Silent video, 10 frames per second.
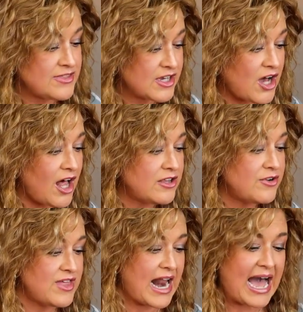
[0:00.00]
The
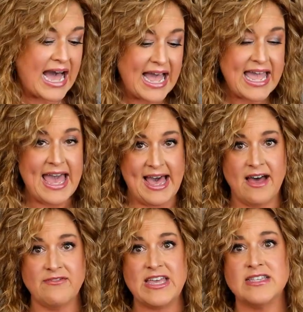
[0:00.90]
color that I
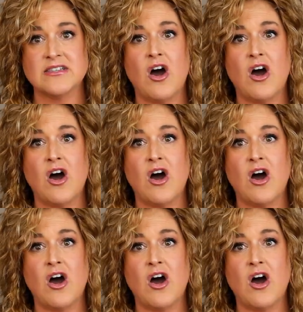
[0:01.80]
have is